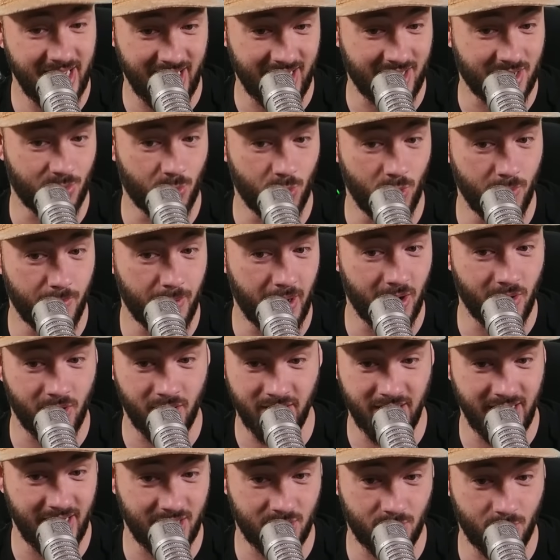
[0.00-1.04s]

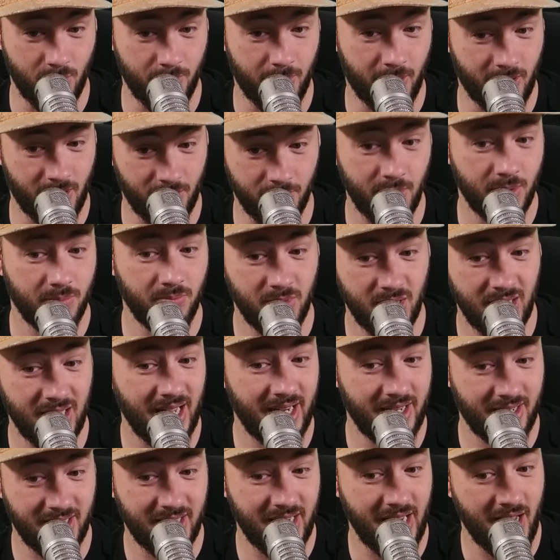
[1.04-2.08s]
willpower, but
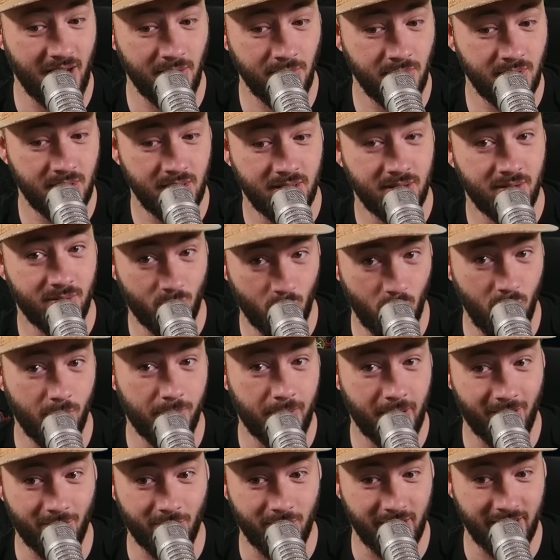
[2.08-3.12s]
like, yeah,
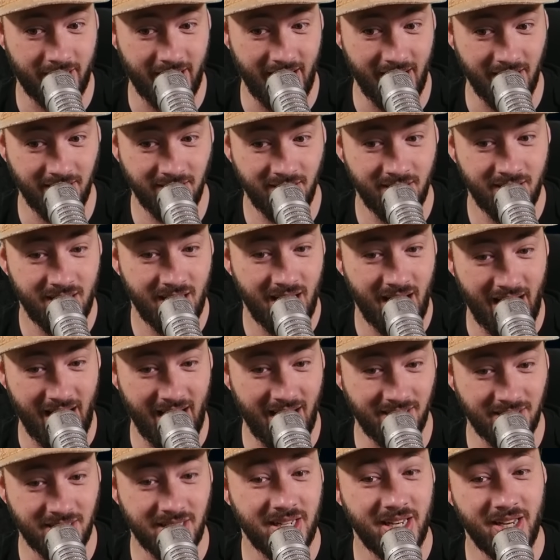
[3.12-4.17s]
willpower again,
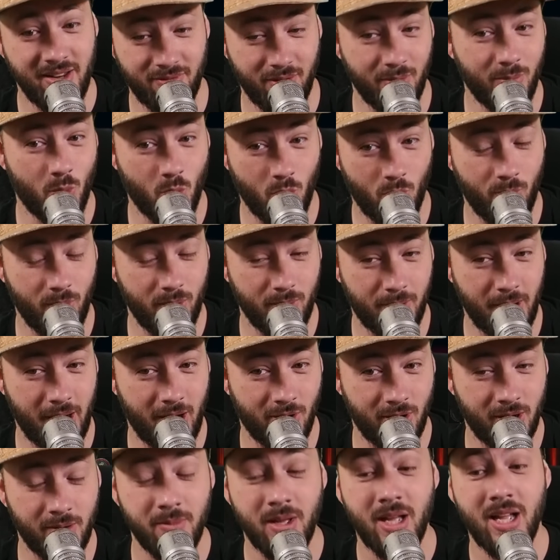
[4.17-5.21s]
and even more
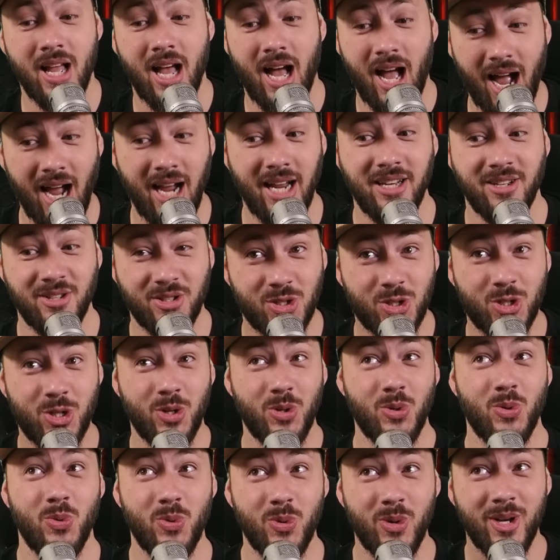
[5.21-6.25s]
willpower. I
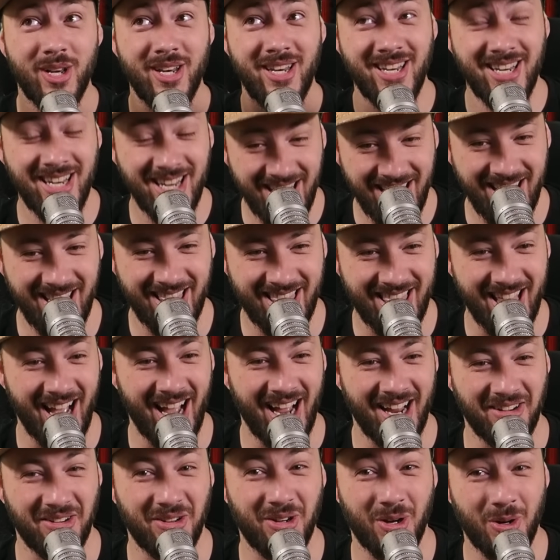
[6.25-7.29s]
do need
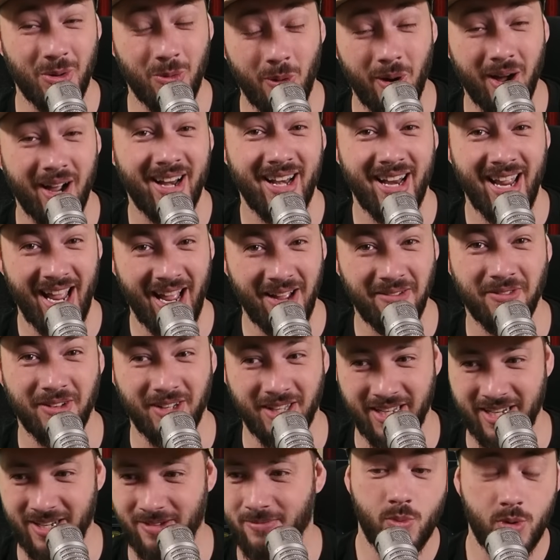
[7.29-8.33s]
that quite
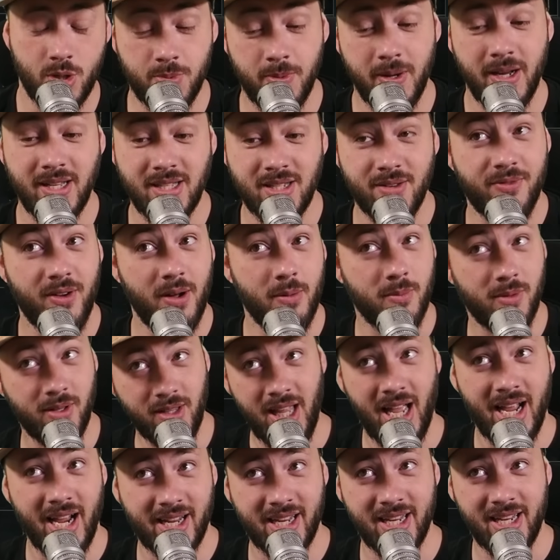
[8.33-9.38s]
heavily, which means if I'm
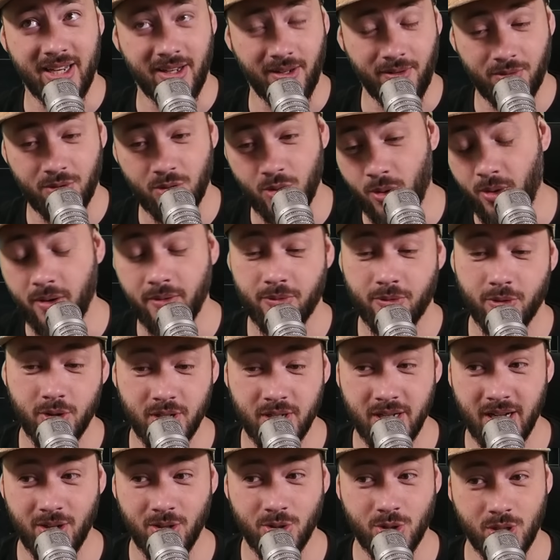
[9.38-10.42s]
lacking, going for
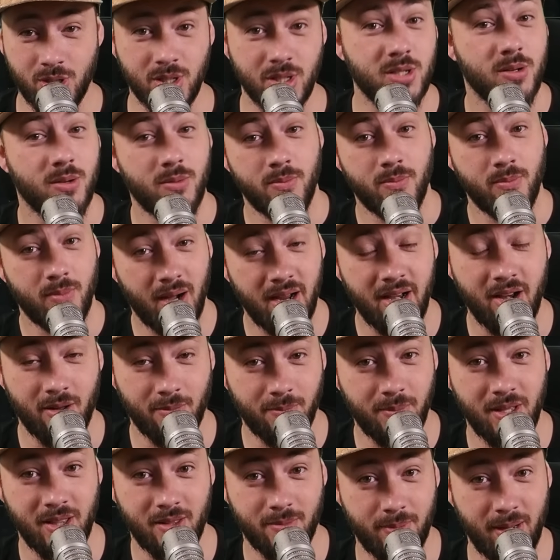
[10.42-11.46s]
intelligence might not
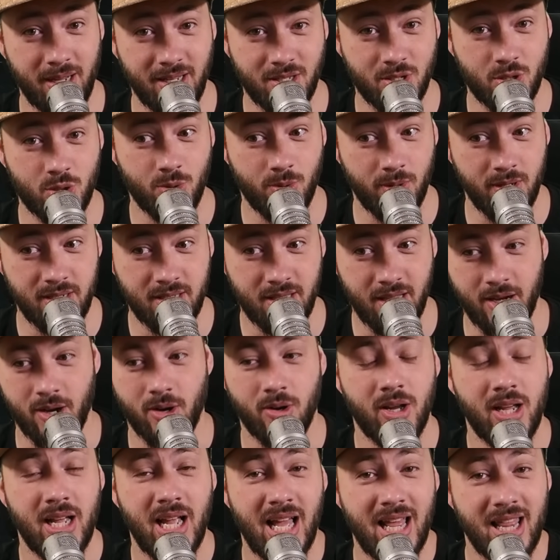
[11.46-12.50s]
be the best choice there.
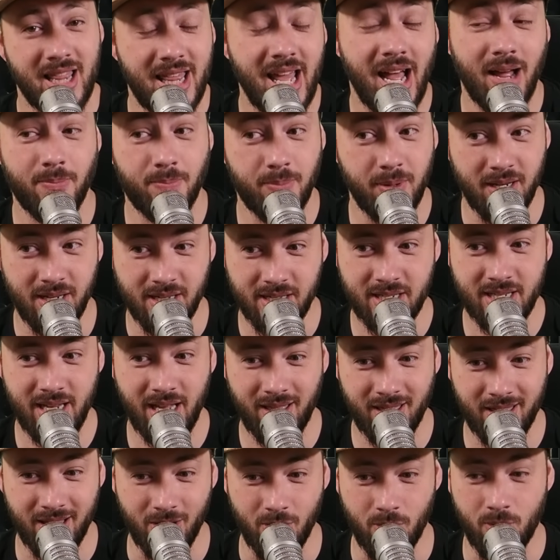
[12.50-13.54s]
That being
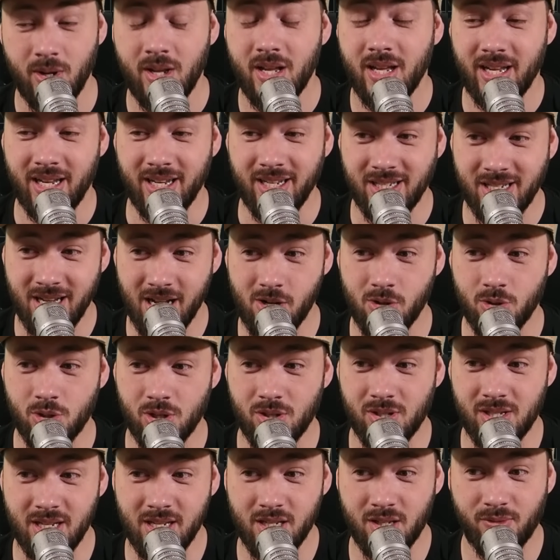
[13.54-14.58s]
said though,
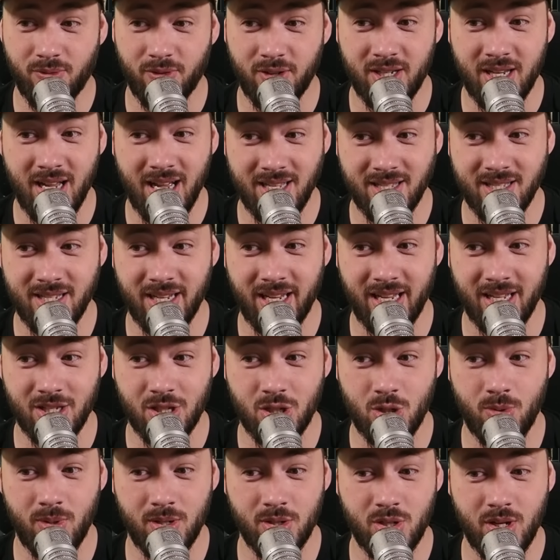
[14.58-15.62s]
intelligence is fantastic as
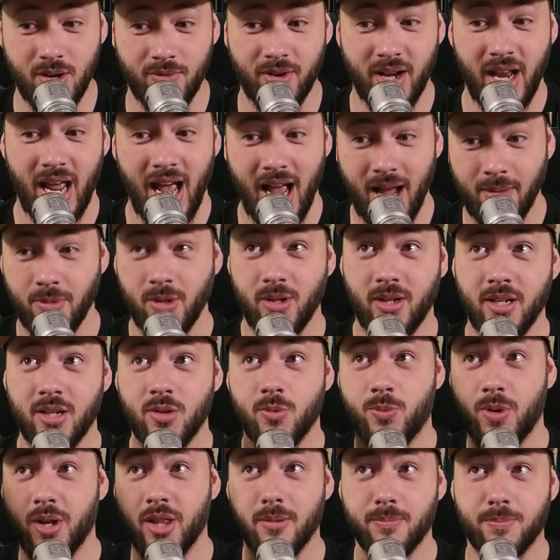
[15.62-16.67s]
soon as you have an amulet
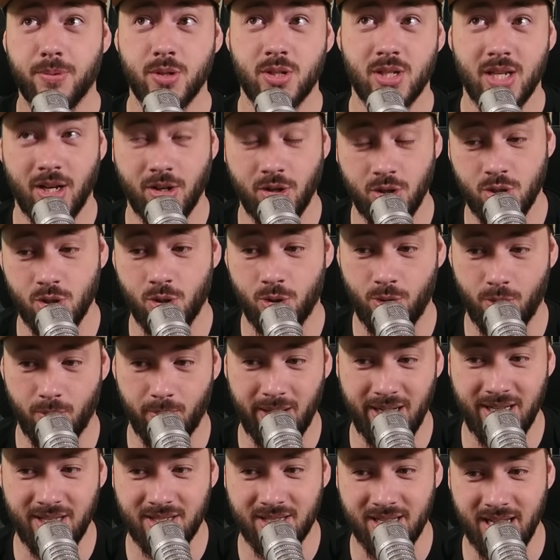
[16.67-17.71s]
with a percentage on your
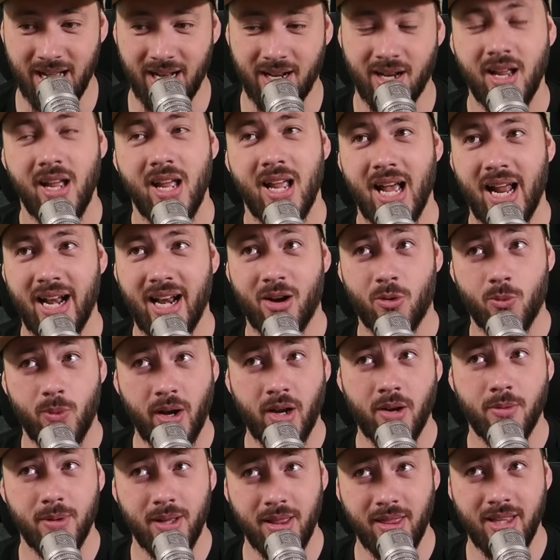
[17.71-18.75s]
main stat. And I
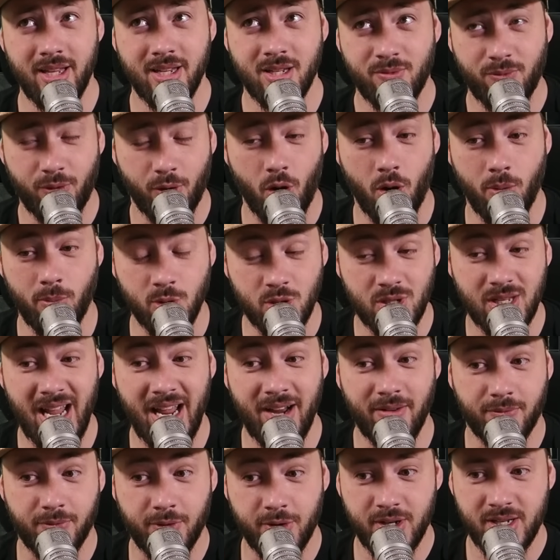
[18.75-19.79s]
recommend this for almost
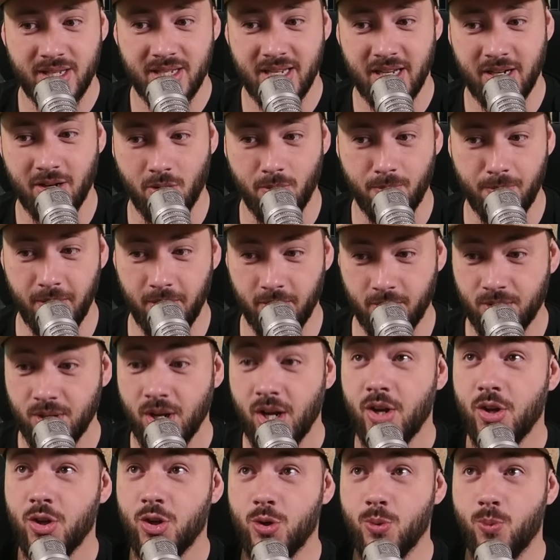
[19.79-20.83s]
every single build.
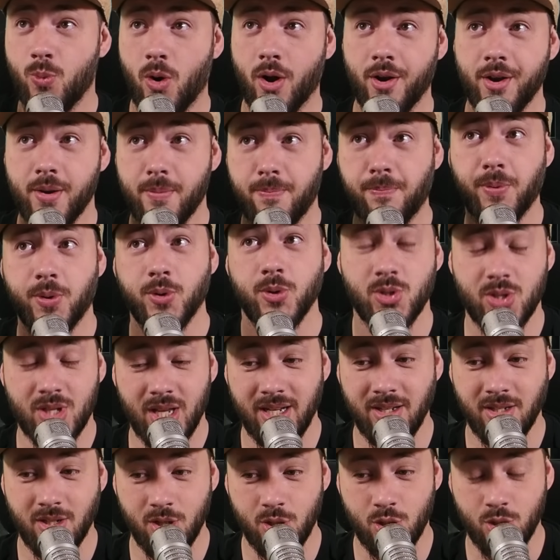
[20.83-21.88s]
You want a
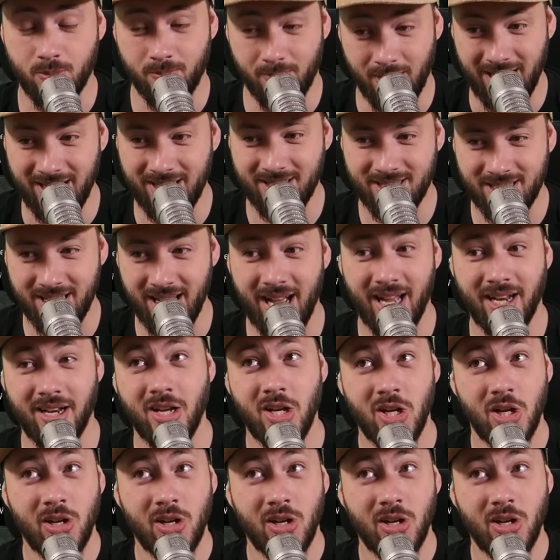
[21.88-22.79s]
percentage main stat